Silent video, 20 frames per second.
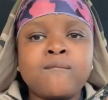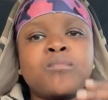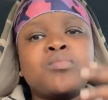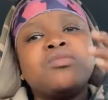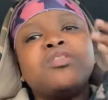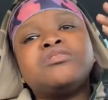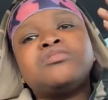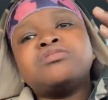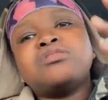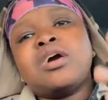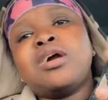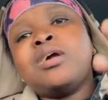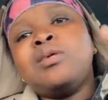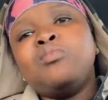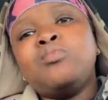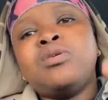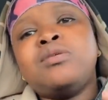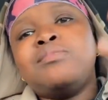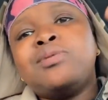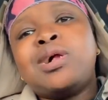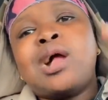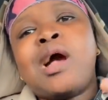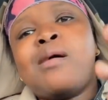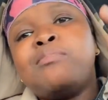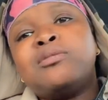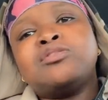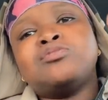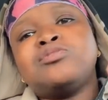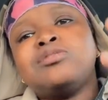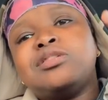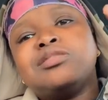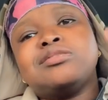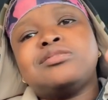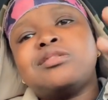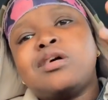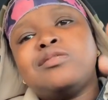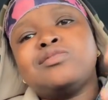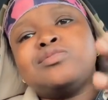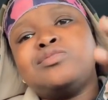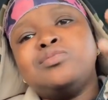The same woman I've been trying to
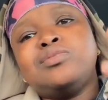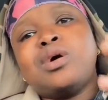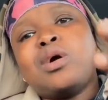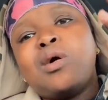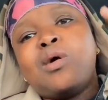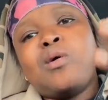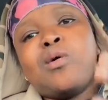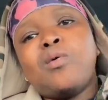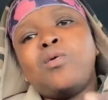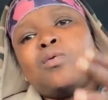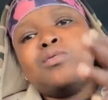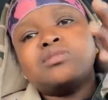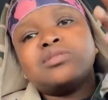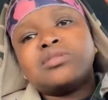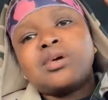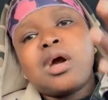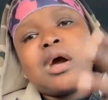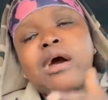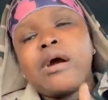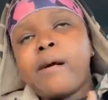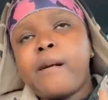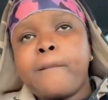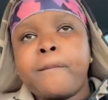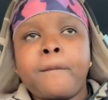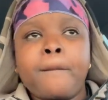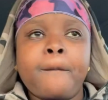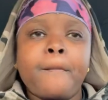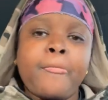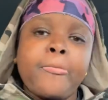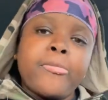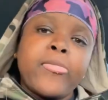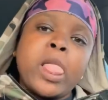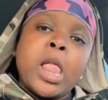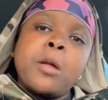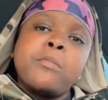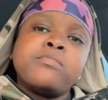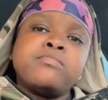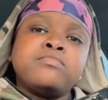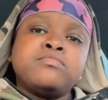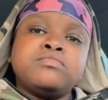talk to the whole time.
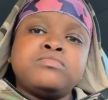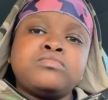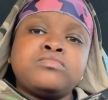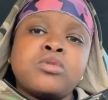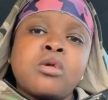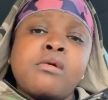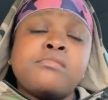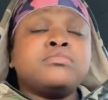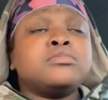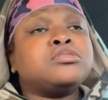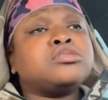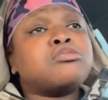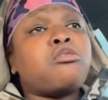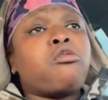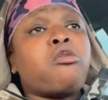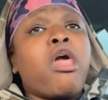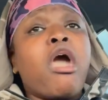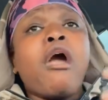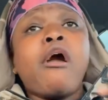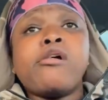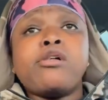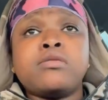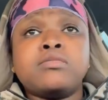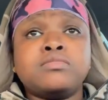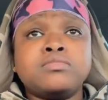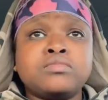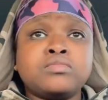So now,